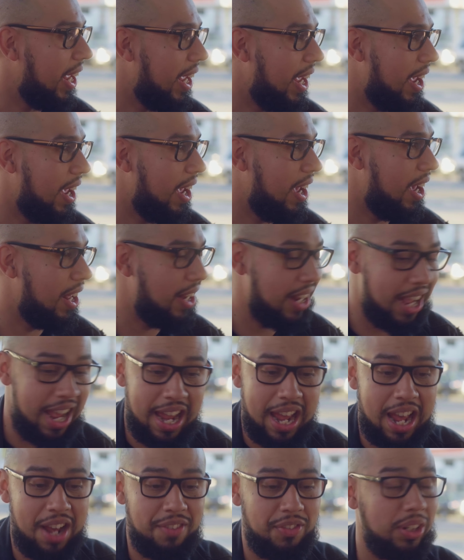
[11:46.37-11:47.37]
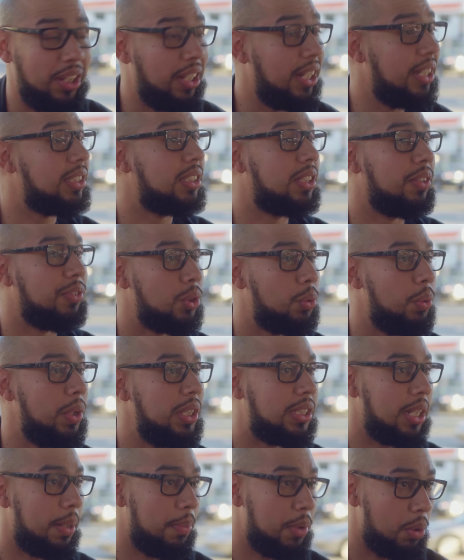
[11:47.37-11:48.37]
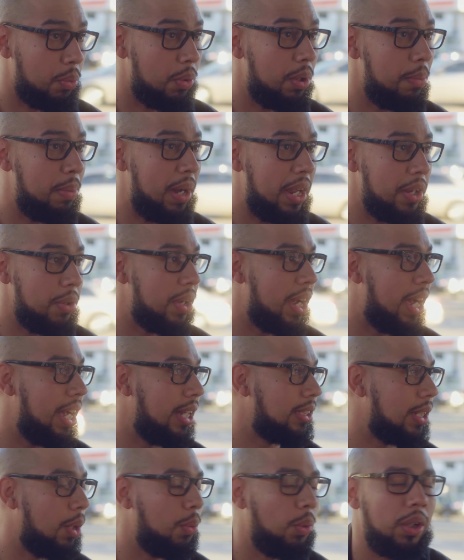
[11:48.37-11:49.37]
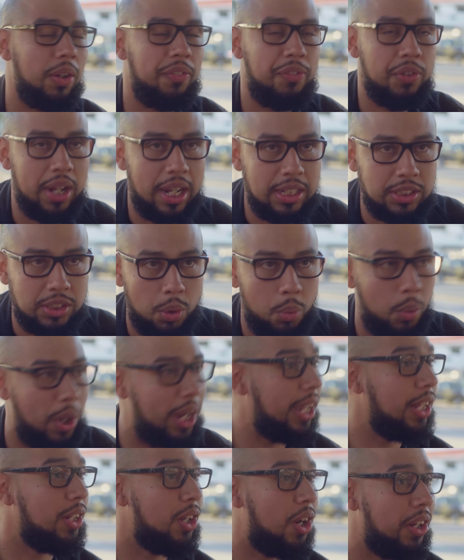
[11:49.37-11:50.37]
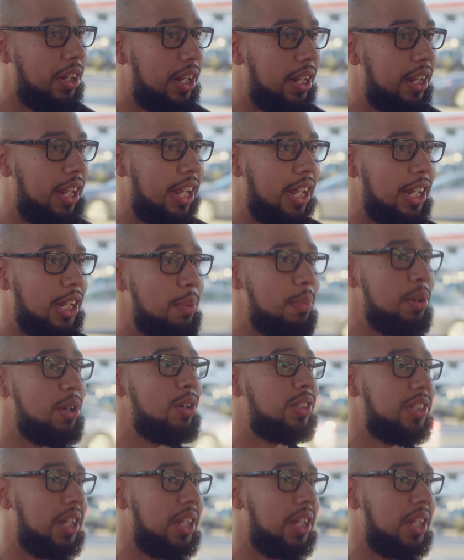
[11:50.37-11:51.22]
and I have a list of tweets that I'm gonna run by you guys. I would love for you guys to weigh in on it and give me your